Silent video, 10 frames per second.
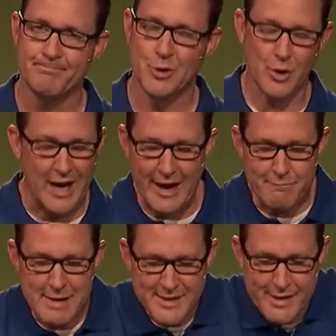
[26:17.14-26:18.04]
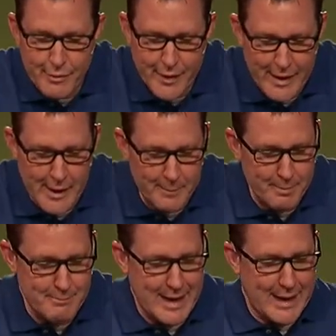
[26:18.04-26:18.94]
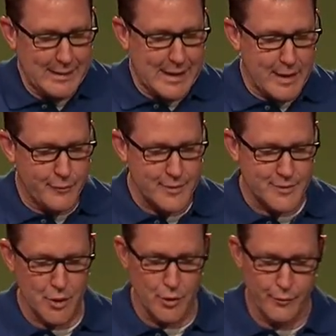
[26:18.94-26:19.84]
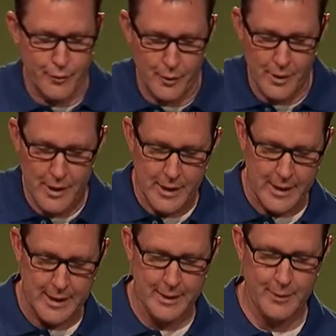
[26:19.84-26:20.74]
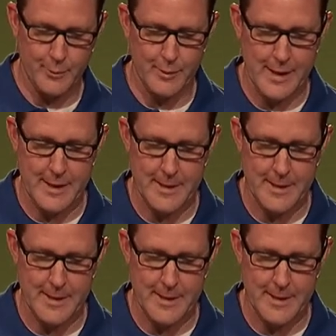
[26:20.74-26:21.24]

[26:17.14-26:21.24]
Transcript: Or I've messed everything up. My life is over anyway.